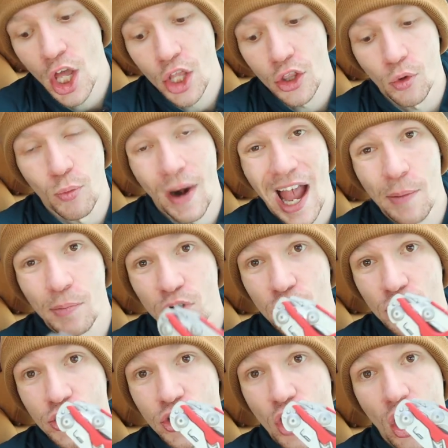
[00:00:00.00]
The
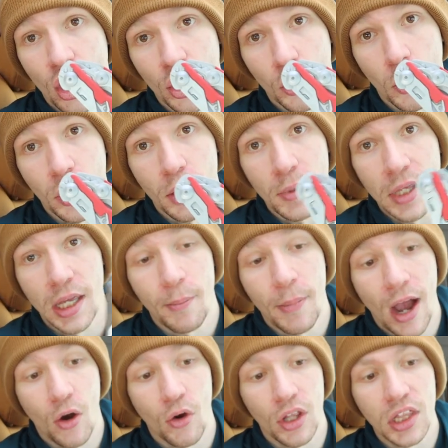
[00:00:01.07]
Raptors are going to be
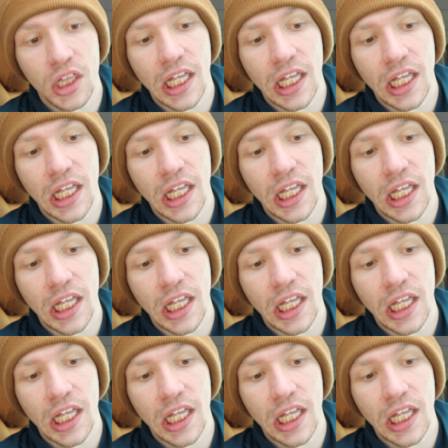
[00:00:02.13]
about,